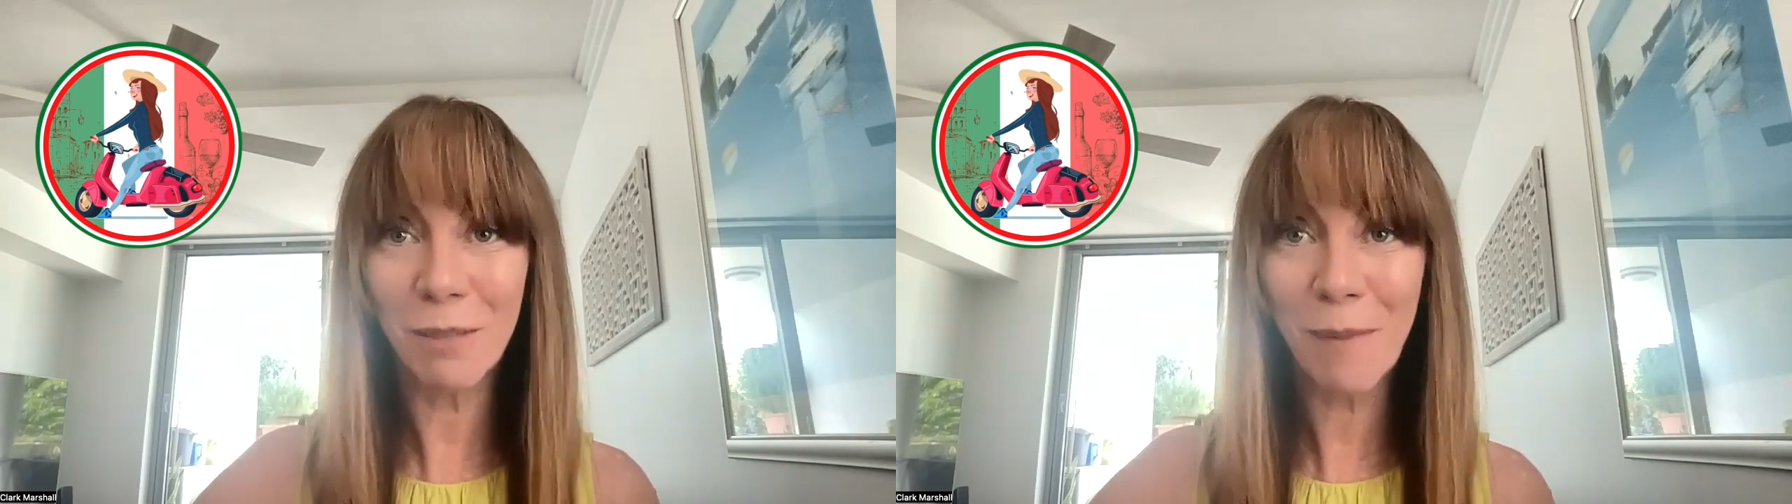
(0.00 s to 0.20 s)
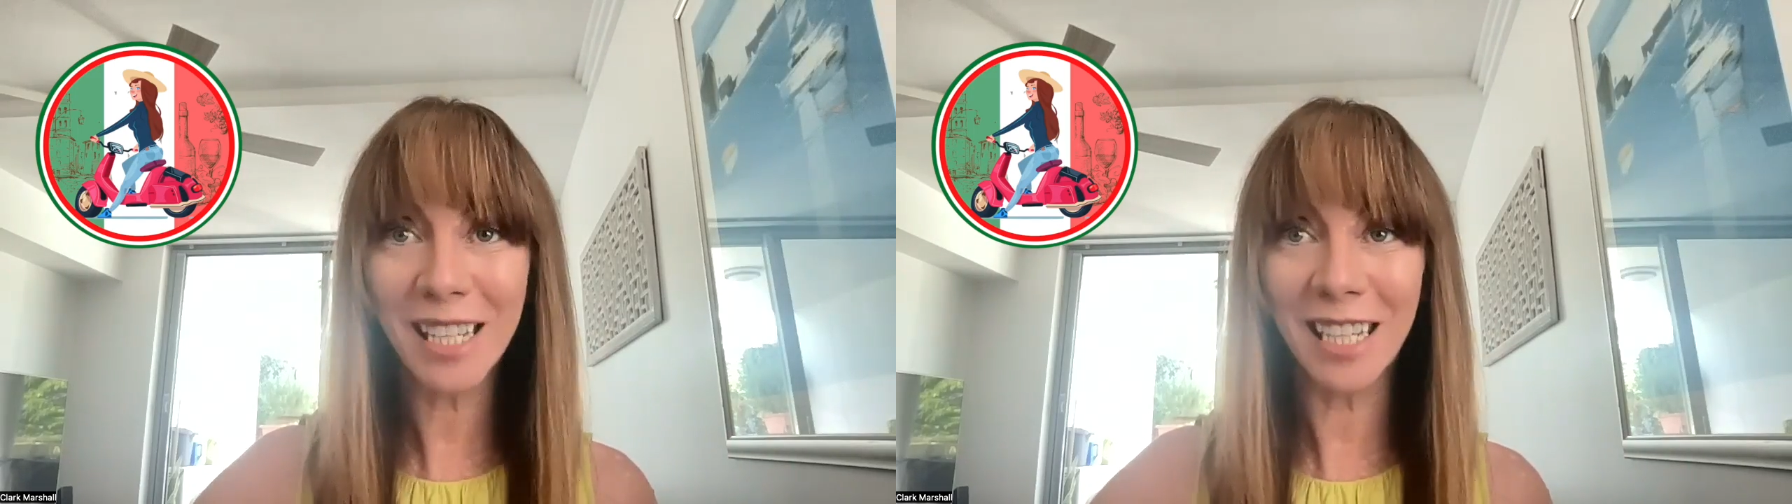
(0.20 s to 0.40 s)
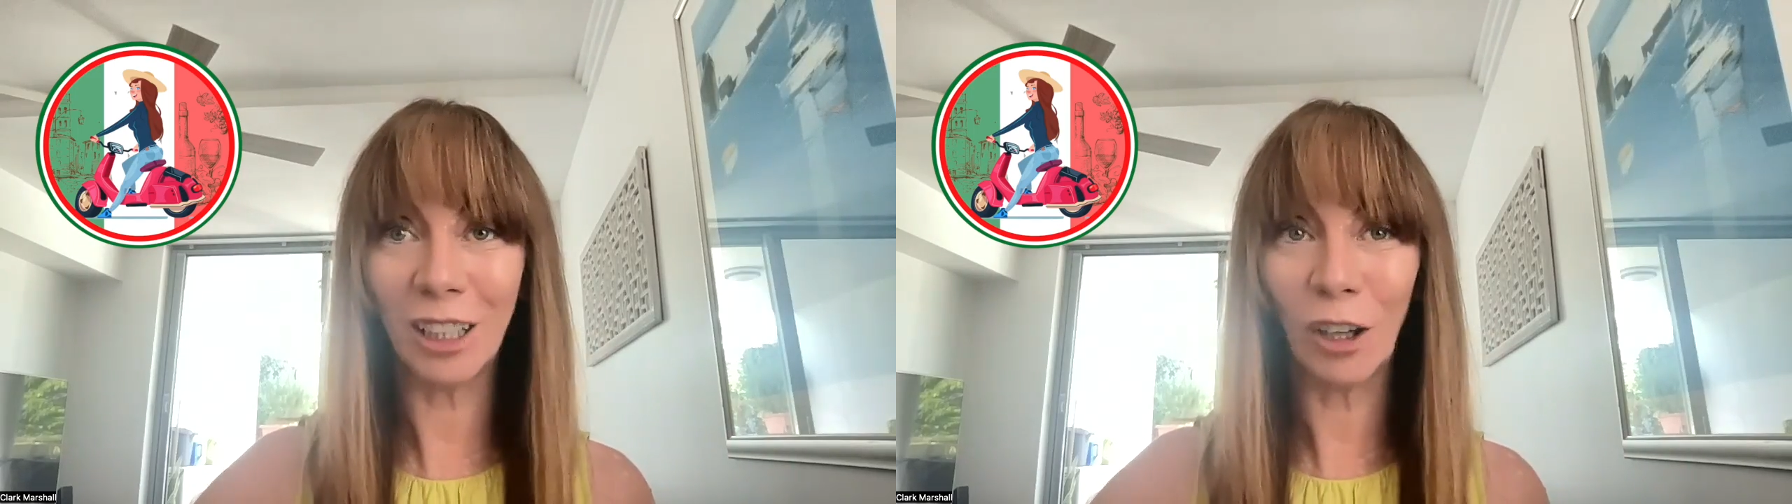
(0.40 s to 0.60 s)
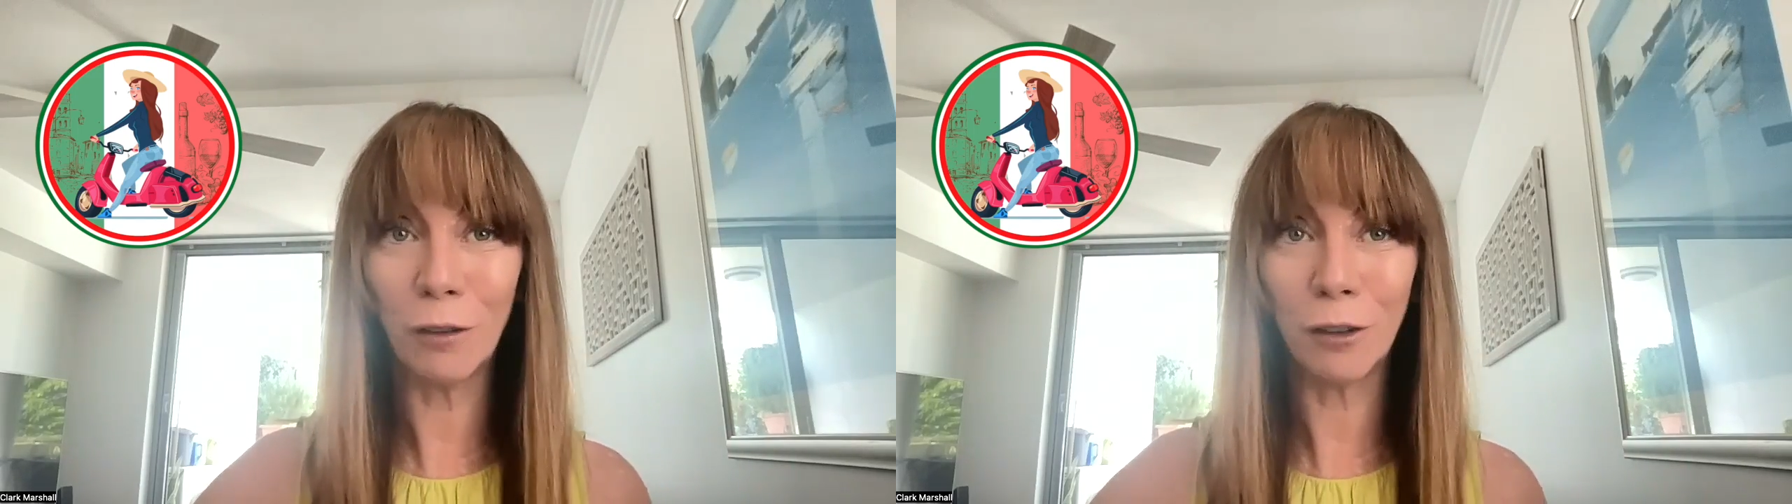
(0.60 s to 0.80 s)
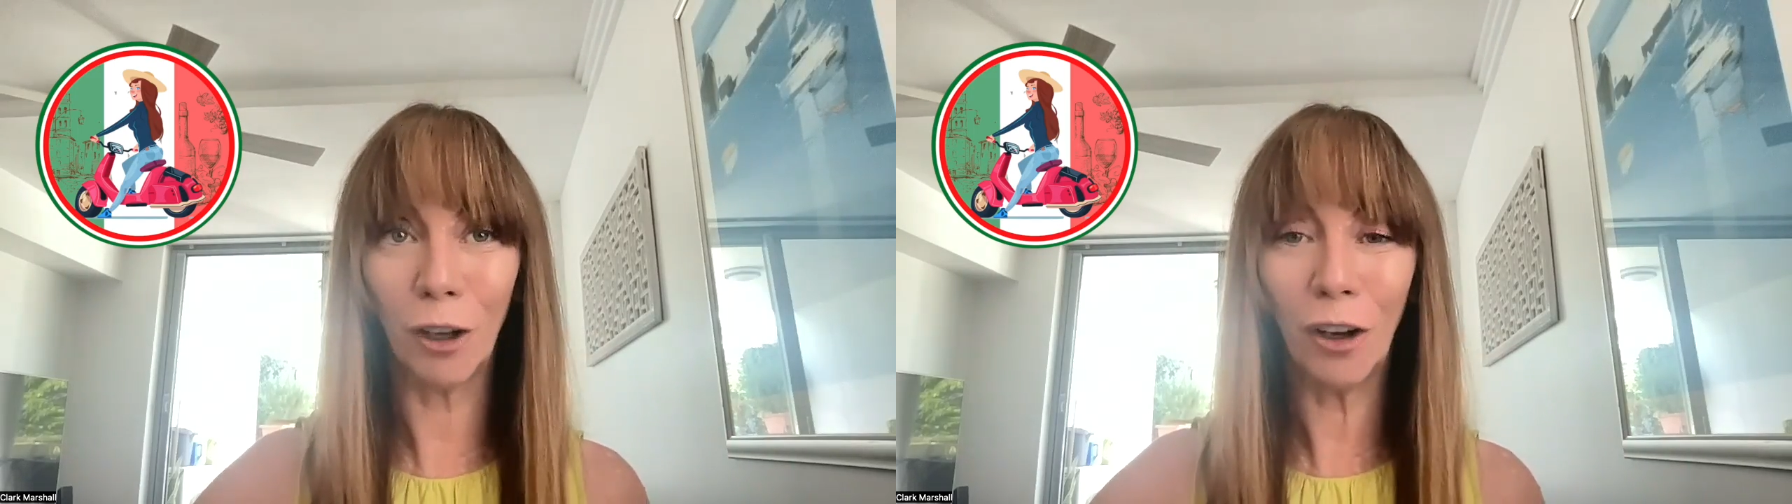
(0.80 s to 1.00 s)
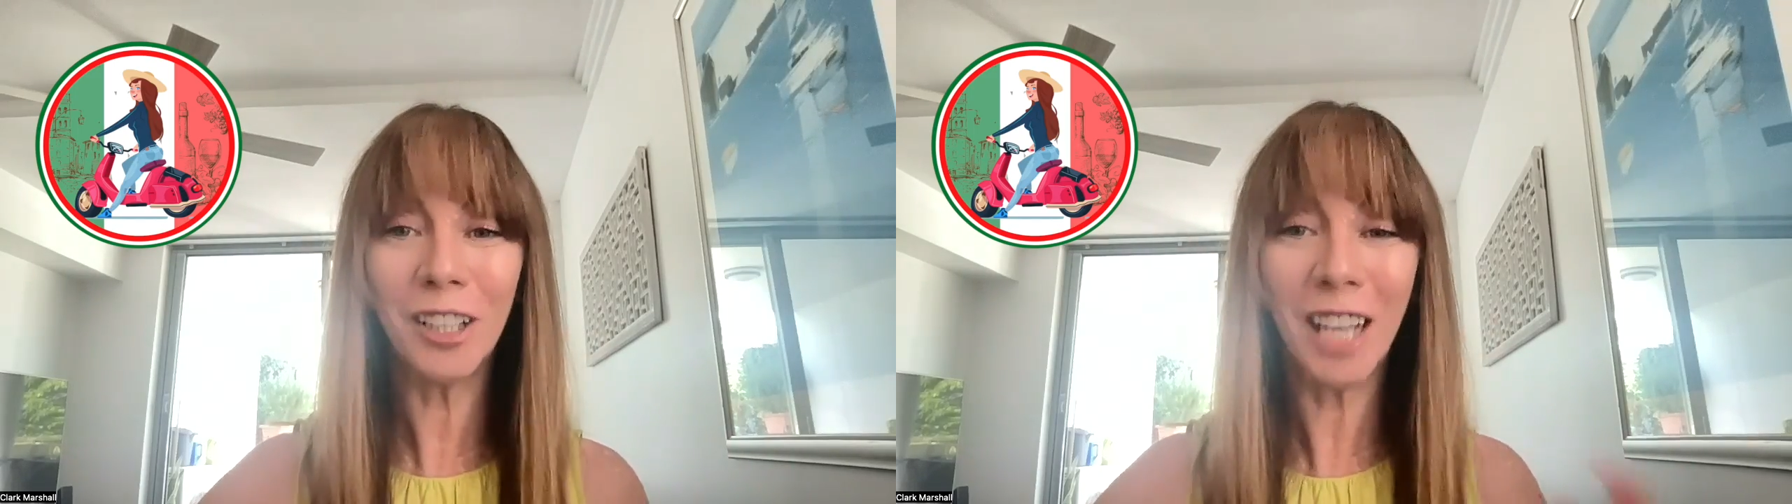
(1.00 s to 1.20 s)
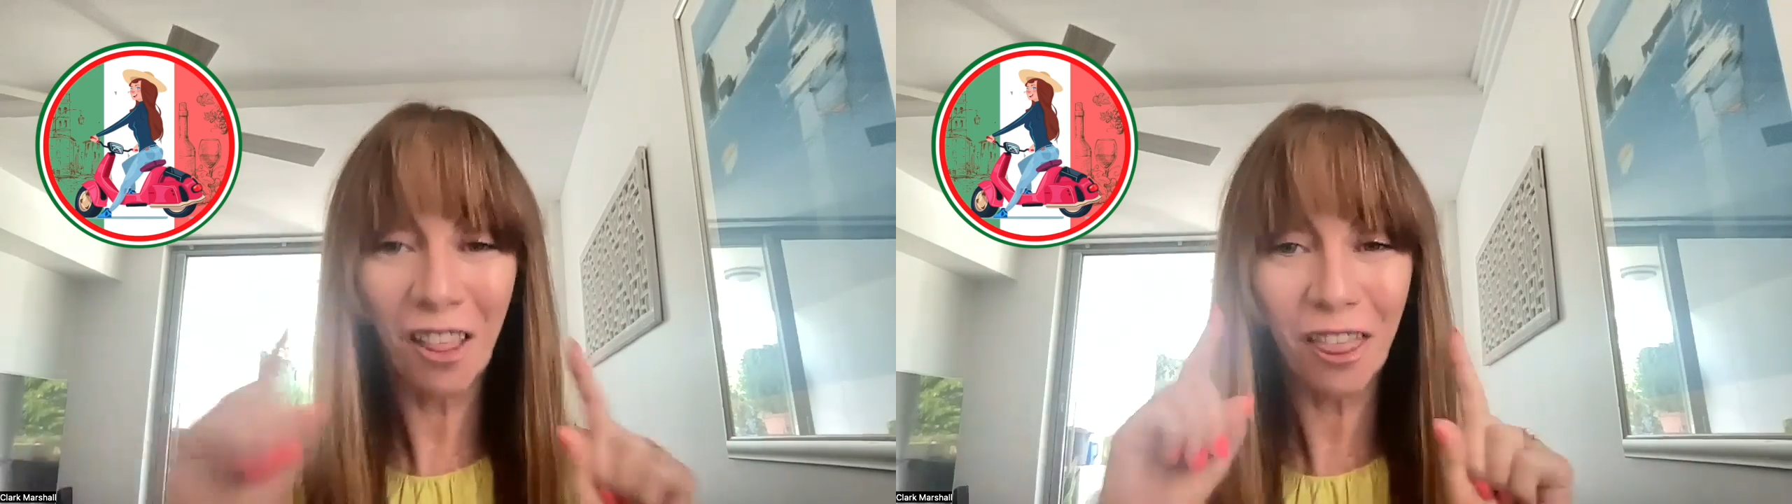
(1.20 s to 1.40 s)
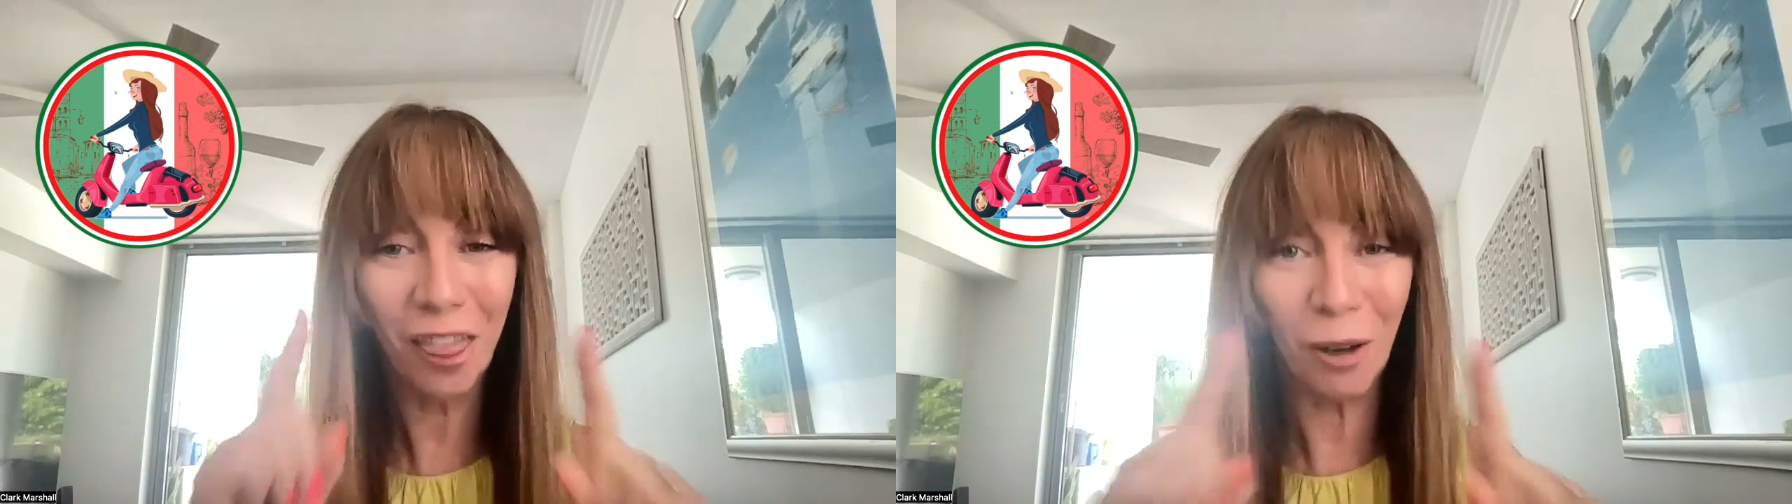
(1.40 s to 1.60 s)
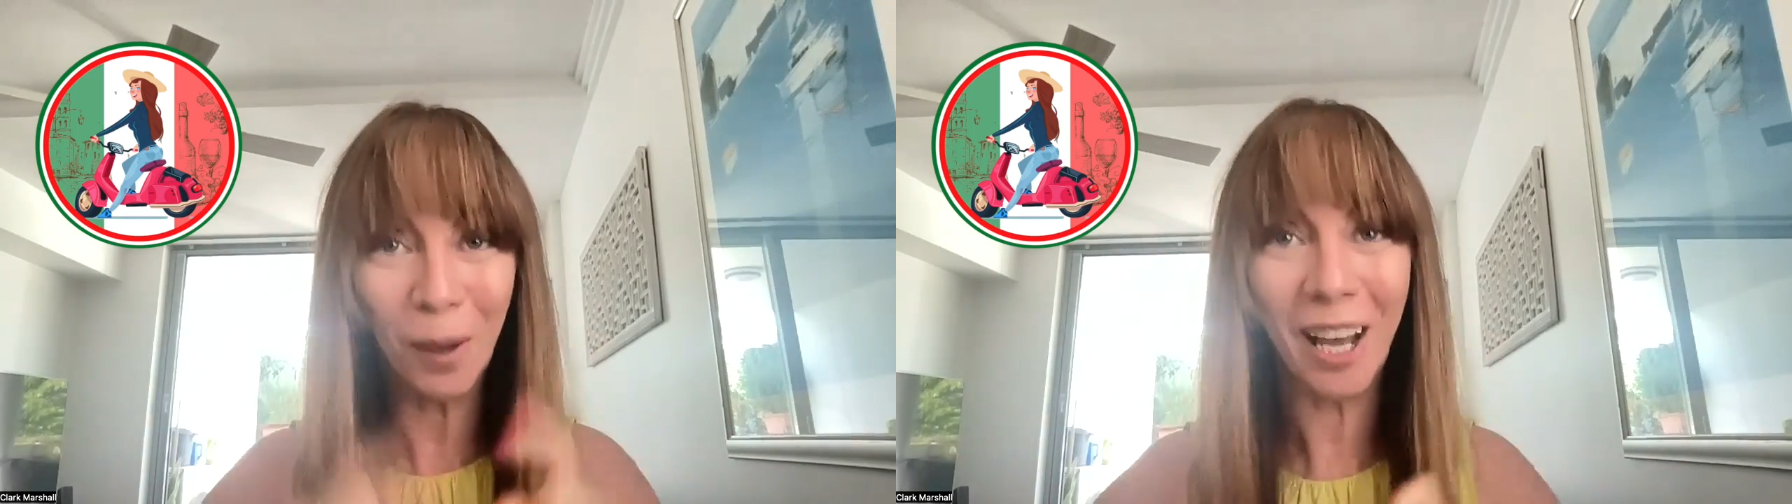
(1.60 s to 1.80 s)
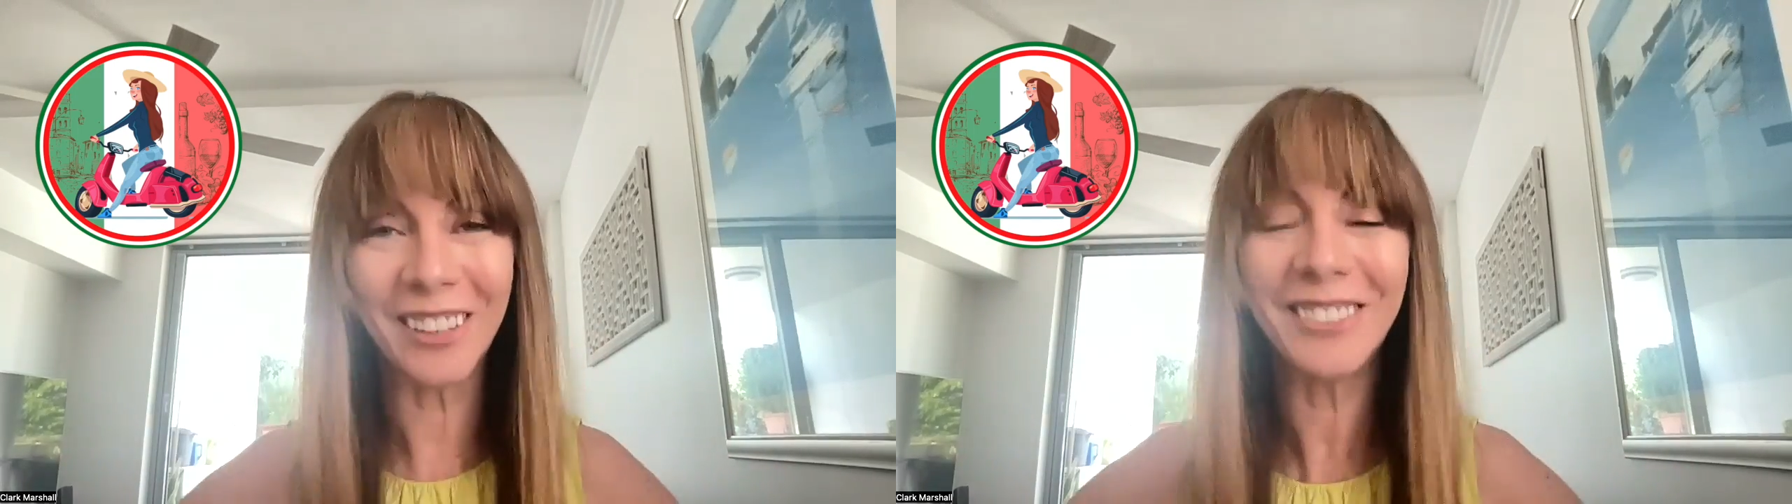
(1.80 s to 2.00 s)
making an offer on the
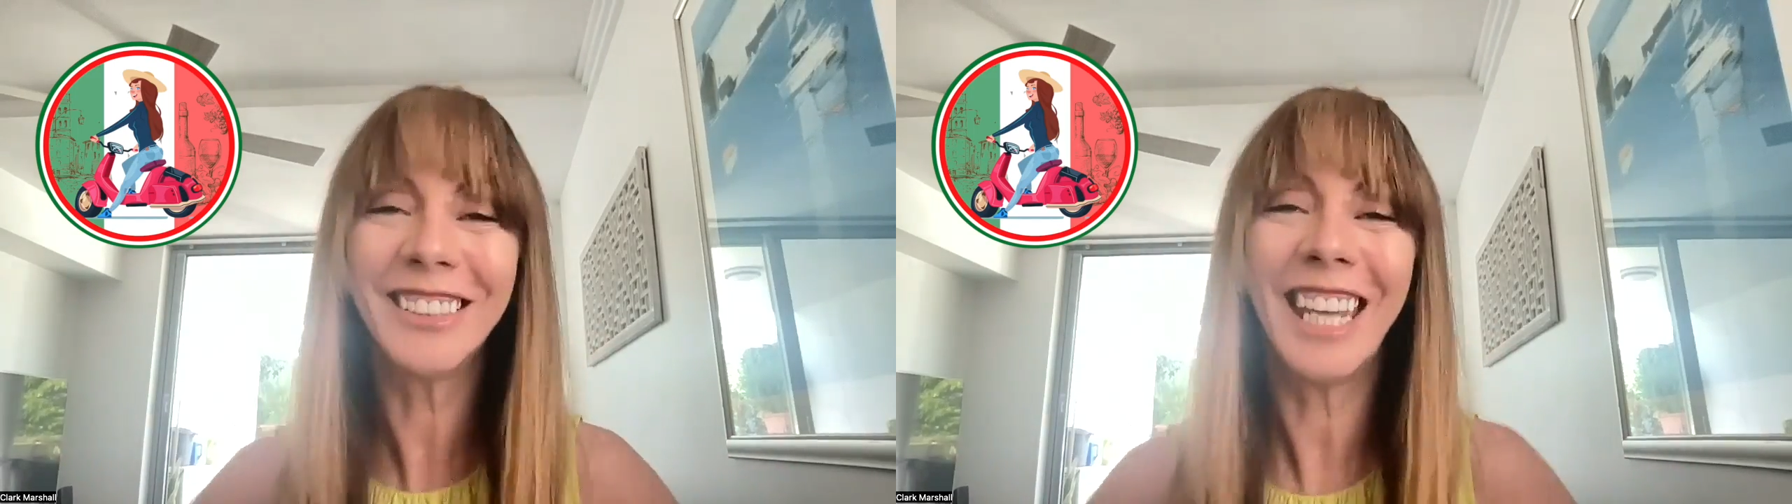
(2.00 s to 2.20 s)
one.